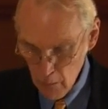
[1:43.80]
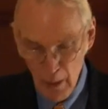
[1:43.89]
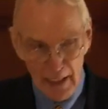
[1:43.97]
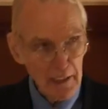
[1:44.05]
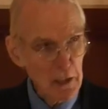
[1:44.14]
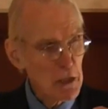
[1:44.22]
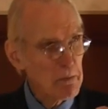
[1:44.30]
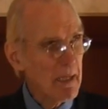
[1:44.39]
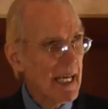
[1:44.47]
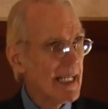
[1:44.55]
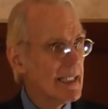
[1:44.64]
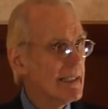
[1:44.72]
We could
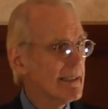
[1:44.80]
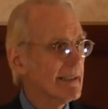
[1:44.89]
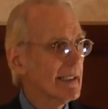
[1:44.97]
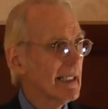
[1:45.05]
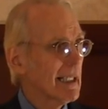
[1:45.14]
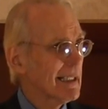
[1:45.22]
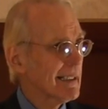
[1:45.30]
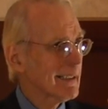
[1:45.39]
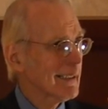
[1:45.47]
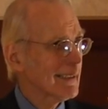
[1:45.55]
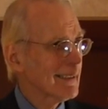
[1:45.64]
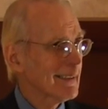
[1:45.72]
spend
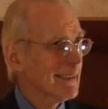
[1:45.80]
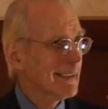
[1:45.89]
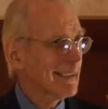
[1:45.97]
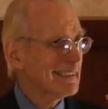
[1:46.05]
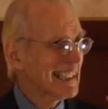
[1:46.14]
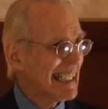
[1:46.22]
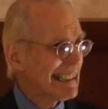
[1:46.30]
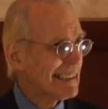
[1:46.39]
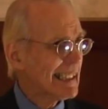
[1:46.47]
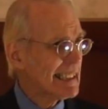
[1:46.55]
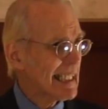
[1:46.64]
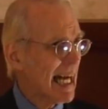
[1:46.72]
a
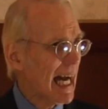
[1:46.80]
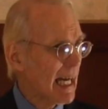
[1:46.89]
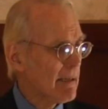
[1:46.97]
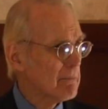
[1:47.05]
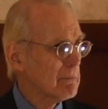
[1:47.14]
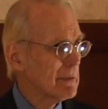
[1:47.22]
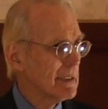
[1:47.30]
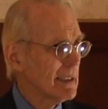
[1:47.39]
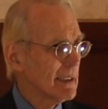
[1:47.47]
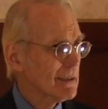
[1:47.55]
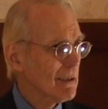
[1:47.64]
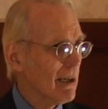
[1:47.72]
lengthy time
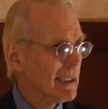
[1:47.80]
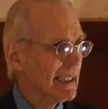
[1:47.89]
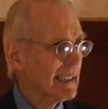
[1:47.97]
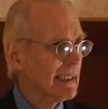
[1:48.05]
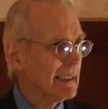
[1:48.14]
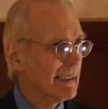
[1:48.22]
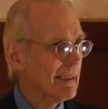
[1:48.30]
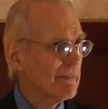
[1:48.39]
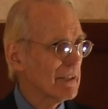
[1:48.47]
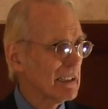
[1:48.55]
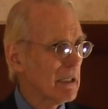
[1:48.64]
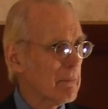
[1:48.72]
talking
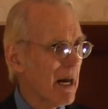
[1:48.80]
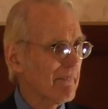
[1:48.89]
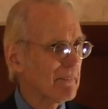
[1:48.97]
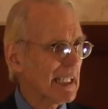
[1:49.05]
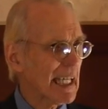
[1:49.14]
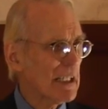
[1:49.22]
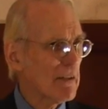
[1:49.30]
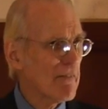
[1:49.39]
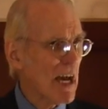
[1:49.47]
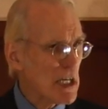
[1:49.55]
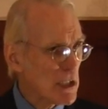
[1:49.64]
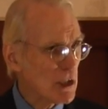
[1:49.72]
about the
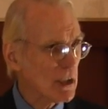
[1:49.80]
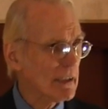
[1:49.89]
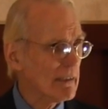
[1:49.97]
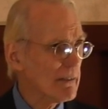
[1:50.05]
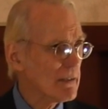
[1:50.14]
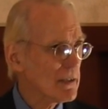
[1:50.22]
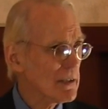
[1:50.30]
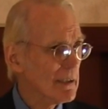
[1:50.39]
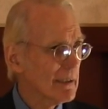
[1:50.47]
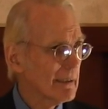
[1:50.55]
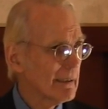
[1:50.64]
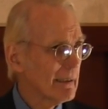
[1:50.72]
innovations
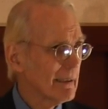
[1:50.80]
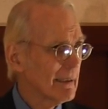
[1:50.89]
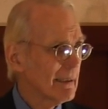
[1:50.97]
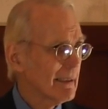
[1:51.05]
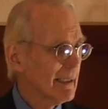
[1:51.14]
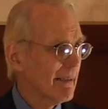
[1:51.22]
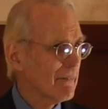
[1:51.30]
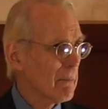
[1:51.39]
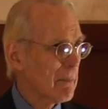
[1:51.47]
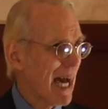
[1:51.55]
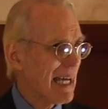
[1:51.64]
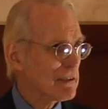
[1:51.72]
of
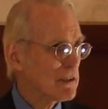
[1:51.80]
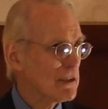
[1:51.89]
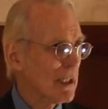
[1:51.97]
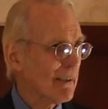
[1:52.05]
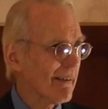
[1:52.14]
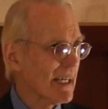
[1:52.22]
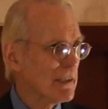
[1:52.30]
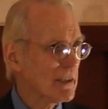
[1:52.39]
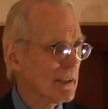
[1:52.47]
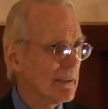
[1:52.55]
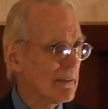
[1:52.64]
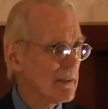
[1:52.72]
the past
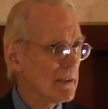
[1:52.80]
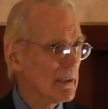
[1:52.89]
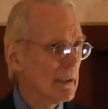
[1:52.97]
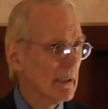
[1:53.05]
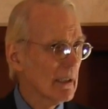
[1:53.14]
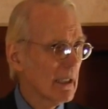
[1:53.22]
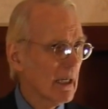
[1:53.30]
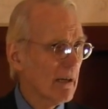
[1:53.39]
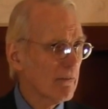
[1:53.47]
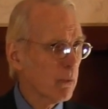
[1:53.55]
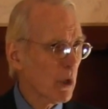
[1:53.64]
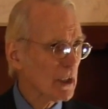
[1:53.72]
generations
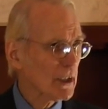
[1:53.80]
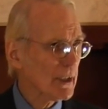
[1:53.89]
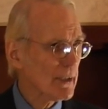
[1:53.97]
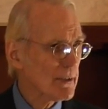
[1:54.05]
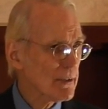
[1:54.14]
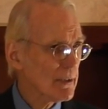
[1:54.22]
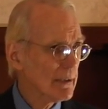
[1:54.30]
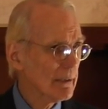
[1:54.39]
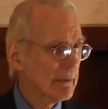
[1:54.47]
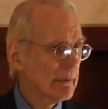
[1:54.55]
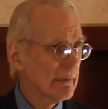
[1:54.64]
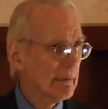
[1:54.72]
of workers
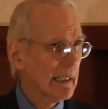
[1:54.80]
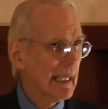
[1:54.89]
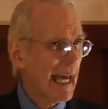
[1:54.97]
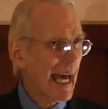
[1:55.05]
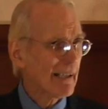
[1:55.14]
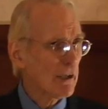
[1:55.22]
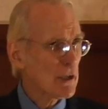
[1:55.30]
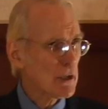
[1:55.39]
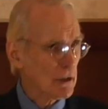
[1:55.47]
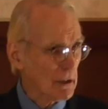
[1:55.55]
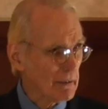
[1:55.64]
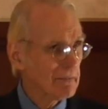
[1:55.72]
at
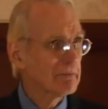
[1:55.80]
Urschel.